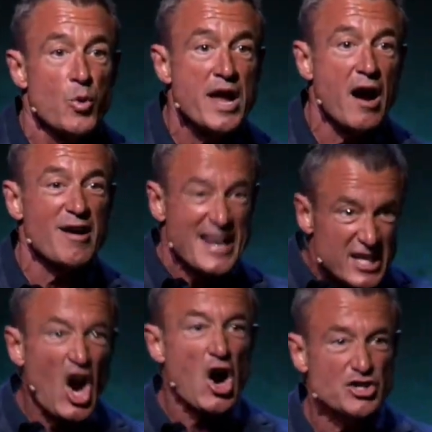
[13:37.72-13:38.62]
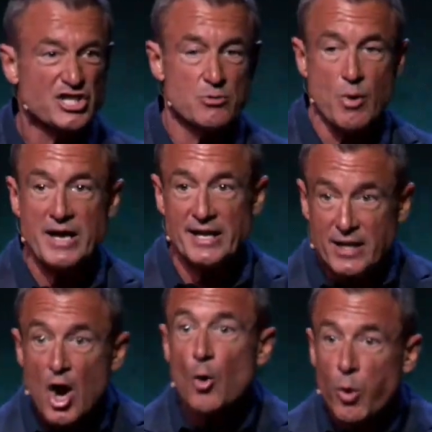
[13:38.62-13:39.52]
We are
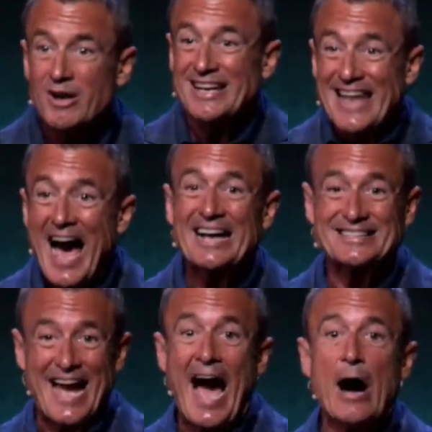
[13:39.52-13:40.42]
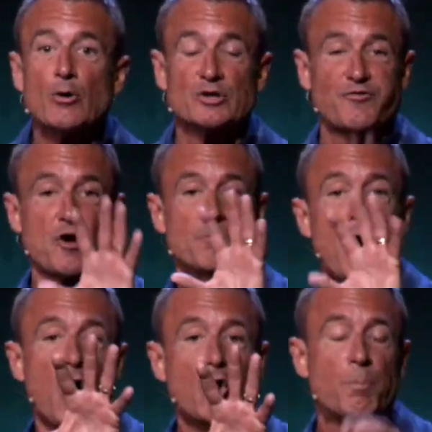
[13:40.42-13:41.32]
incarcerated. We're locked out from
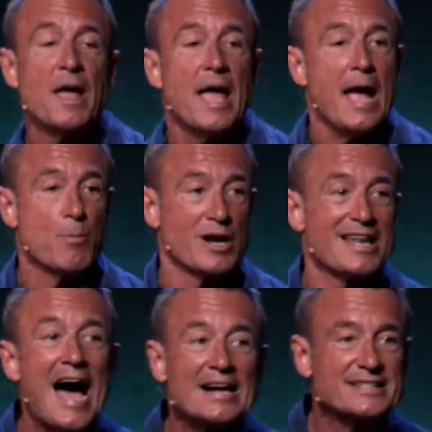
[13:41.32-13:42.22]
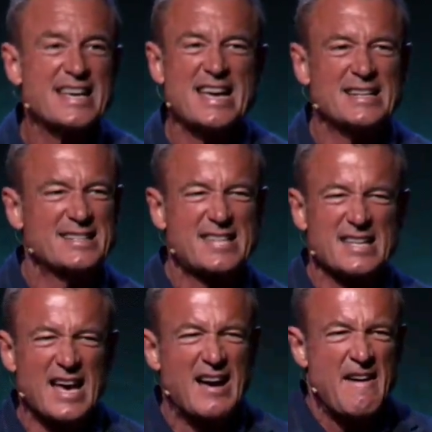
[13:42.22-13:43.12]
hope, and we're locked
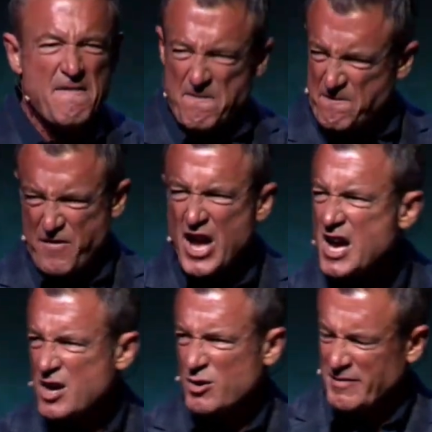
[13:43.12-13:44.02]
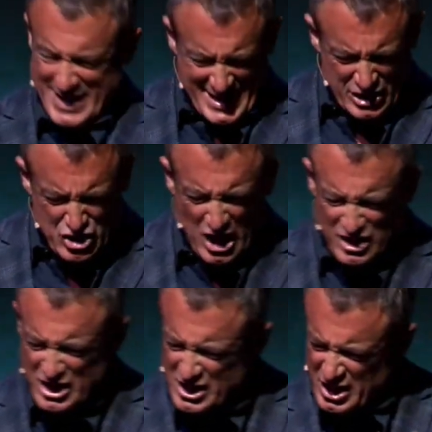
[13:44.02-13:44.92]
into the fear and the
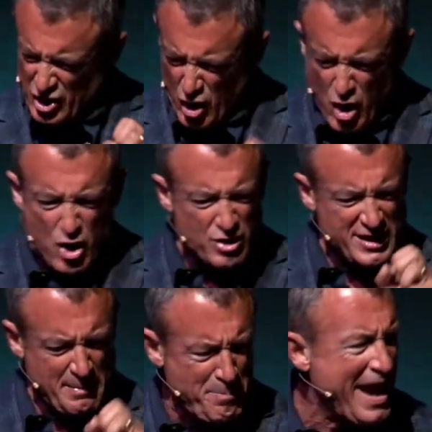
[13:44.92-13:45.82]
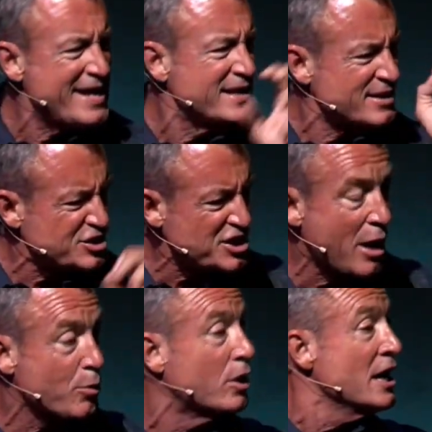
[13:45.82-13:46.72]
injustice and the hurt and the pain and the
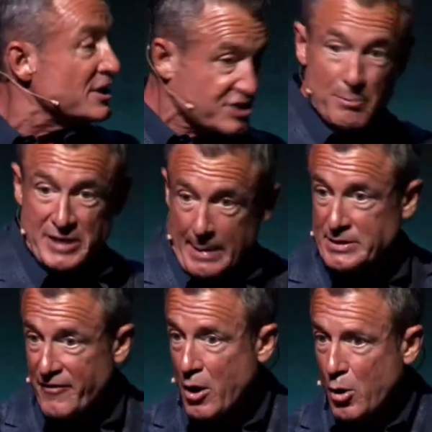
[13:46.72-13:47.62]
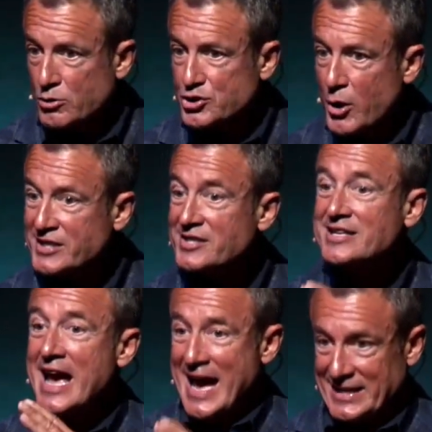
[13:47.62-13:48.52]
sorrow, sometimes of our own
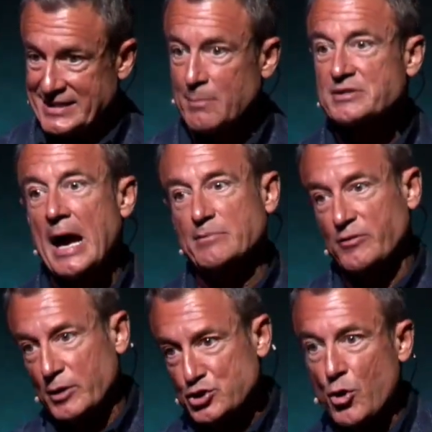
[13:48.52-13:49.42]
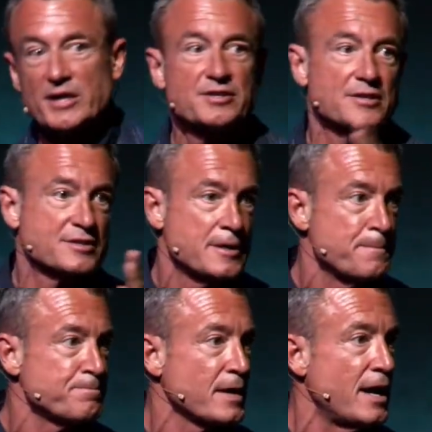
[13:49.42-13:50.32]
choices and sometimes from the choices
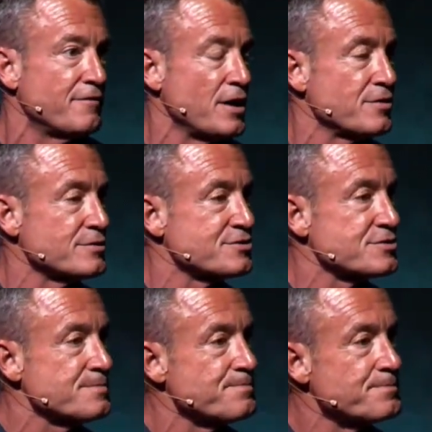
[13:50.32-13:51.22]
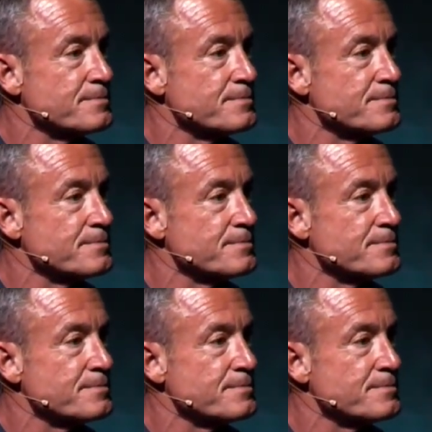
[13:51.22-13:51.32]
of others.